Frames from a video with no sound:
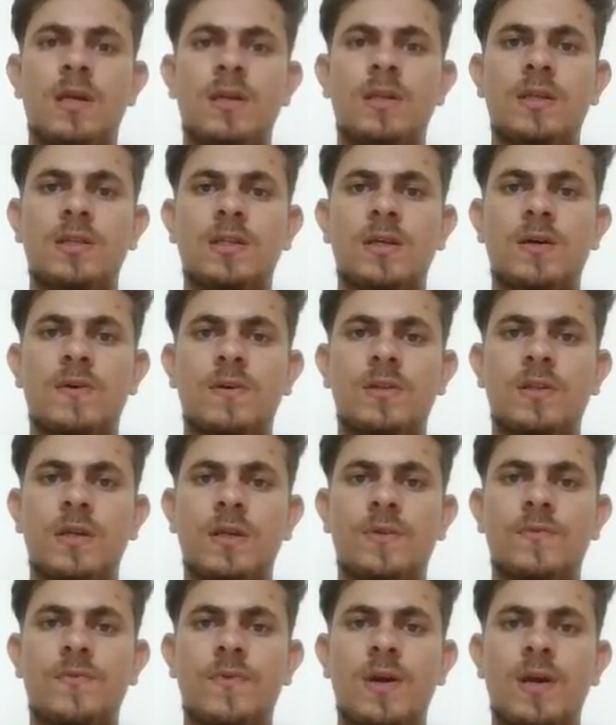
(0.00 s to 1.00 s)
and discovered
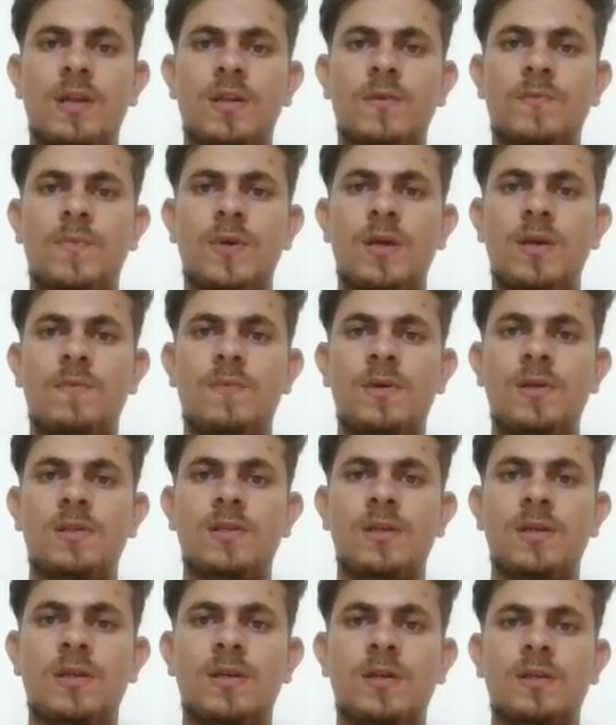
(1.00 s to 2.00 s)
that while the
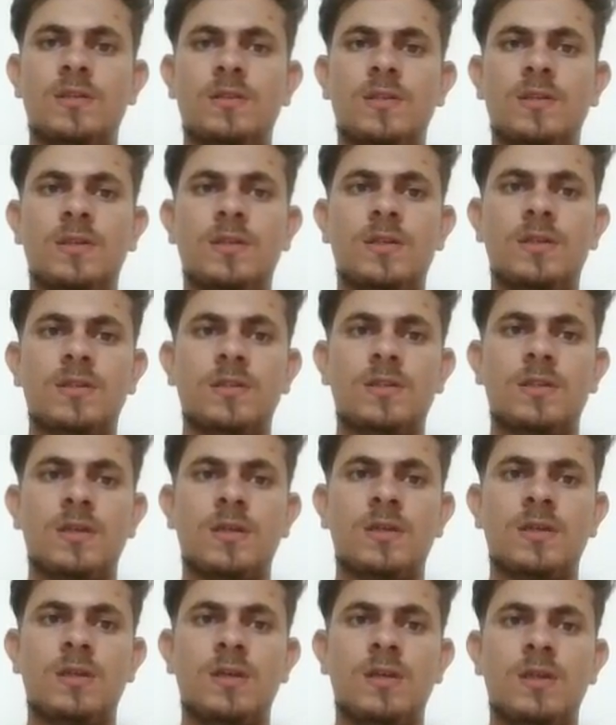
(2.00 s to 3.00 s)
baby's hair shares
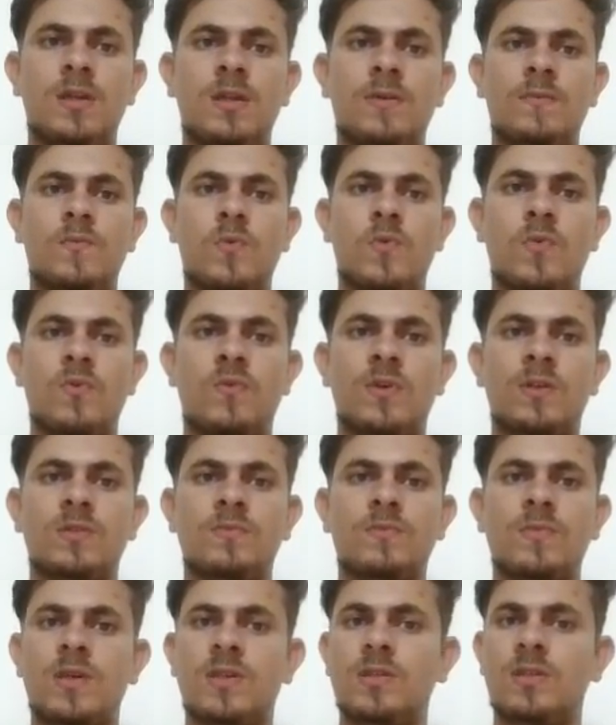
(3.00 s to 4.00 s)
the healing
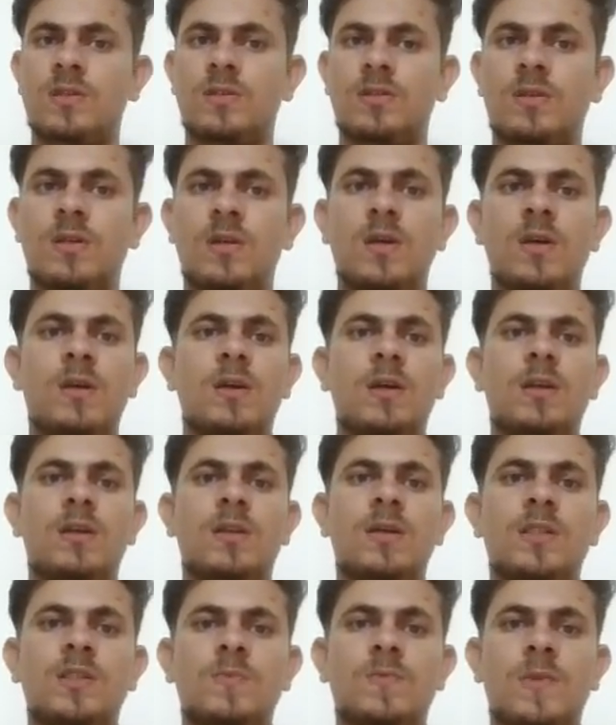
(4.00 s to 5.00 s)
flower's magic,
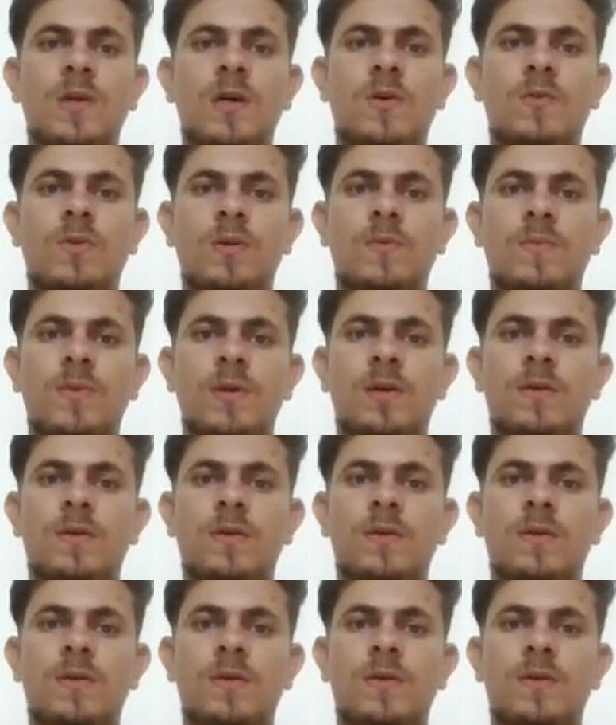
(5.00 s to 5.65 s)
it turns brown and